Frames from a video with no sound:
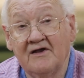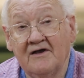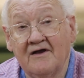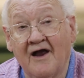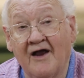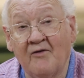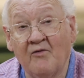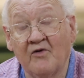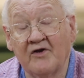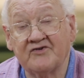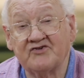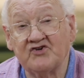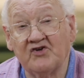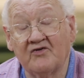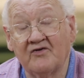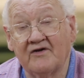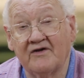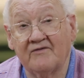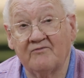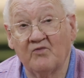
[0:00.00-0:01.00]
I
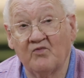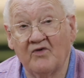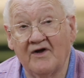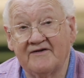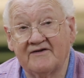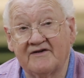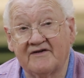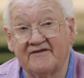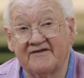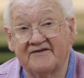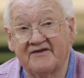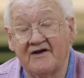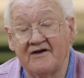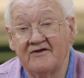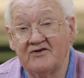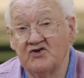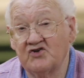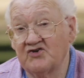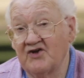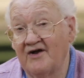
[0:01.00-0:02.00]
originally went to
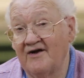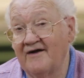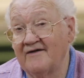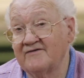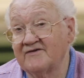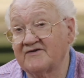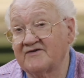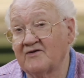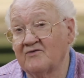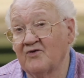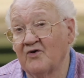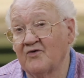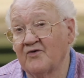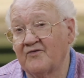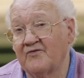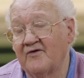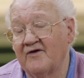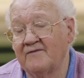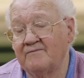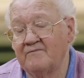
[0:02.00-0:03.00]
St. John's
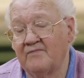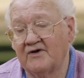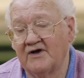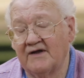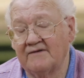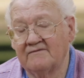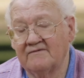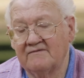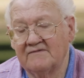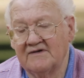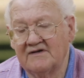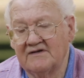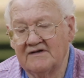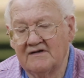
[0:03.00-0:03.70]
Lutheran, but